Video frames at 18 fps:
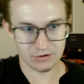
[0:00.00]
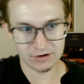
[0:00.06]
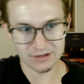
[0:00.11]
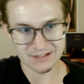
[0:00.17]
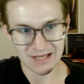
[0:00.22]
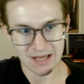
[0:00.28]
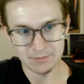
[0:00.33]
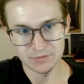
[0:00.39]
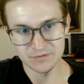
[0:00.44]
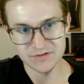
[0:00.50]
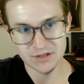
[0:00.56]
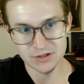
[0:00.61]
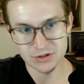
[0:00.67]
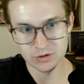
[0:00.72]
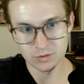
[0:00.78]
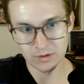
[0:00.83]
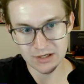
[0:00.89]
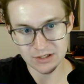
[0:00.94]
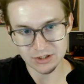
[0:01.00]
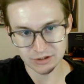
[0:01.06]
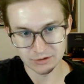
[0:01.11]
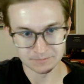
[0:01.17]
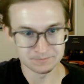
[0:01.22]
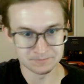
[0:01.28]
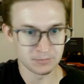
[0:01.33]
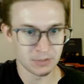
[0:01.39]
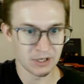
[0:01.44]
type of
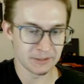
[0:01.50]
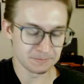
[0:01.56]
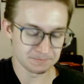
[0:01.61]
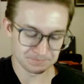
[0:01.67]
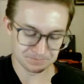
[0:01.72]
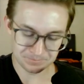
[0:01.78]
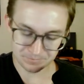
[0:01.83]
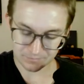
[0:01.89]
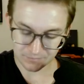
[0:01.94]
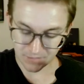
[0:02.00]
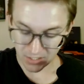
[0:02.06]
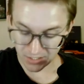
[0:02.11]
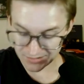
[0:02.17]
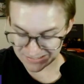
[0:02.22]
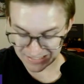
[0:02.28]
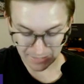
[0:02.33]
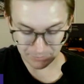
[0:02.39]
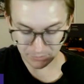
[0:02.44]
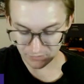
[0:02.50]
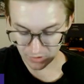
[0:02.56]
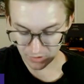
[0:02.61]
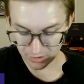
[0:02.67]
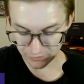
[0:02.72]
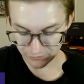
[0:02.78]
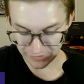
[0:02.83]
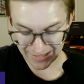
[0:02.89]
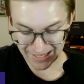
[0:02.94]
situation. But on top of all
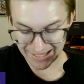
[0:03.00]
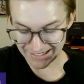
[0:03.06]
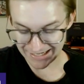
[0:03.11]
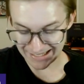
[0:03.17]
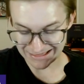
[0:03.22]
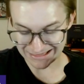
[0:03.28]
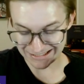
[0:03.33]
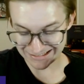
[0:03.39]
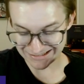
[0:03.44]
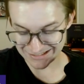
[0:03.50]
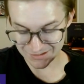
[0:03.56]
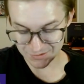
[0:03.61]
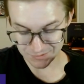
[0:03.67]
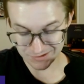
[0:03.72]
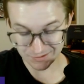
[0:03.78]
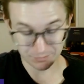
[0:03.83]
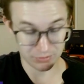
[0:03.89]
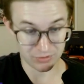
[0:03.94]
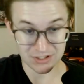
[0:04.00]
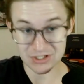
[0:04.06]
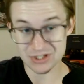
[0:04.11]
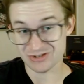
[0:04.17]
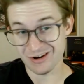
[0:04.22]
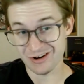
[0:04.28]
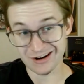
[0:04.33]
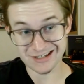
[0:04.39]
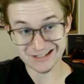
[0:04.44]
of that, I thought this was a pretty
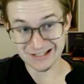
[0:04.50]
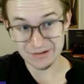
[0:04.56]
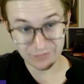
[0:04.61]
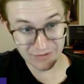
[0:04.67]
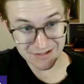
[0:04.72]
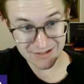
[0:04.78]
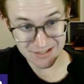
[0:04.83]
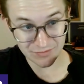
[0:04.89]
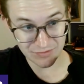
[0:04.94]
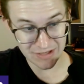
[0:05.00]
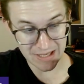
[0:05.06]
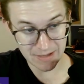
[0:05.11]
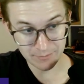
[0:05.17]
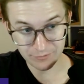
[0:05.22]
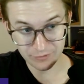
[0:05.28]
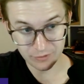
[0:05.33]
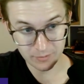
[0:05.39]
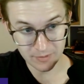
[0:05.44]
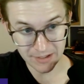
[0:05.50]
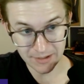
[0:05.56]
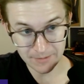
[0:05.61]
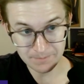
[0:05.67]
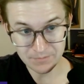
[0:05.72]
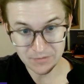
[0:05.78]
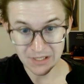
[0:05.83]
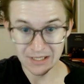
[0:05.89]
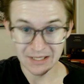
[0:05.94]
strong defensive game from
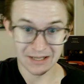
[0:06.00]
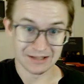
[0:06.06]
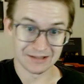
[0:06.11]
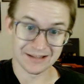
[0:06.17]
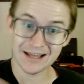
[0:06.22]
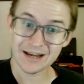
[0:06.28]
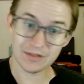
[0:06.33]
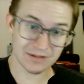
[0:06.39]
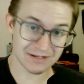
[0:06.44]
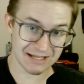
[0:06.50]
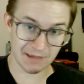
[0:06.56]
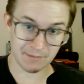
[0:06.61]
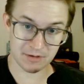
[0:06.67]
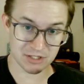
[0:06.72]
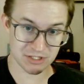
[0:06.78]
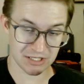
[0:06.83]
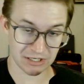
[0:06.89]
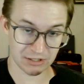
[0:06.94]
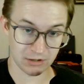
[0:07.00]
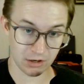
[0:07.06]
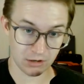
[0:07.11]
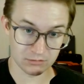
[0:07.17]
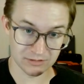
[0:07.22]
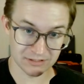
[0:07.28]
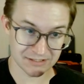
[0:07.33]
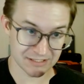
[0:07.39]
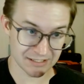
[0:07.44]
him. A lot of the damage that
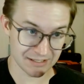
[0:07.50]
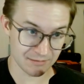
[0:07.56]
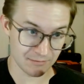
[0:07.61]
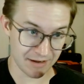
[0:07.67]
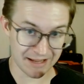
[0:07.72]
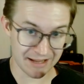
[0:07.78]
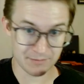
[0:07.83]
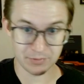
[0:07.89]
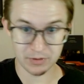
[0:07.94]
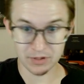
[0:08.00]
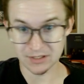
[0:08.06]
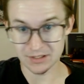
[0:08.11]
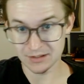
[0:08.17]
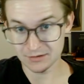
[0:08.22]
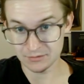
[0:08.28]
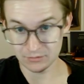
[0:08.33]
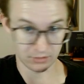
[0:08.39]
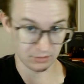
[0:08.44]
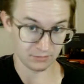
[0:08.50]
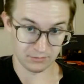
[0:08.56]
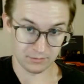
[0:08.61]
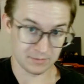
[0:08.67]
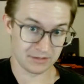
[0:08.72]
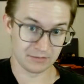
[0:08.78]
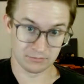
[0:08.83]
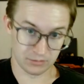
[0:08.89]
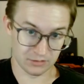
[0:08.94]
Garland did, in my opinion, or I
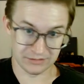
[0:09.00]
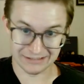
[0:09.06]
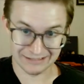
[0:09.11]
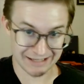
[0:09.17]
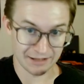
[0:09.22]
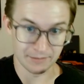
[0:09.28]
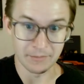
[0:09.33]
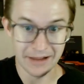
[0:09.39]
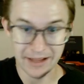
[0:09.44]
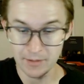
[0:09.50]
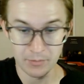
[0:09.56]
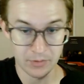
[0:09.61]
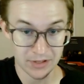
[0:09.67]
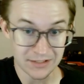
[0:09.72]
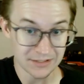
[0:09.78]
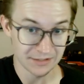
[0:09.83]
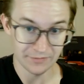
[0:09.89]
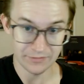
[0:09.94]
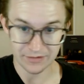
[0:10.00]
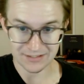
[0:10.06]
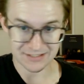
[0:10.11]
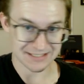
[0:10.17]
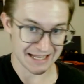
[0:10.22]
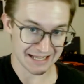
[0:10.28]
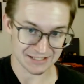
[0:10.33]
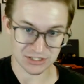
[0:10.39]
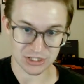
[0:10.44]
mean, really not my opinion, the
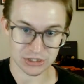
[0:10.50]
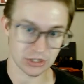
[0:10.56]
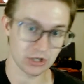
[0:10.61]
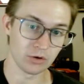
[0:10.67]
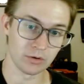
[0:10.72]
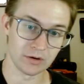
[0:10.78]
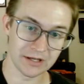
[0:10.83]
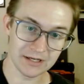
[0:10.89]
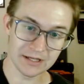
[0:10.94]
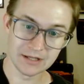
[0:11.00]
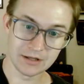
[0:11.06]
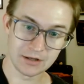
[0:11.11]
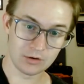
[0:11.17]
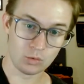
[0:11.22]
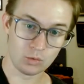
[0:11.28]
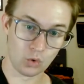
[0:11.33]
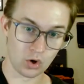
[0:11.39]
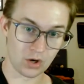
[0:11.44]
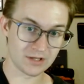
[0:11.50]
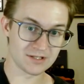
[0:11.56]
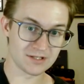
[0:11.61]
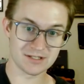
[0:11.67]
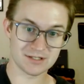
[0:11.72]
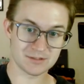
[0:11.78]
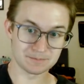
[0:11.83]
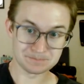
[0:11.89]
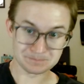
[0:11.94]
stats show it, was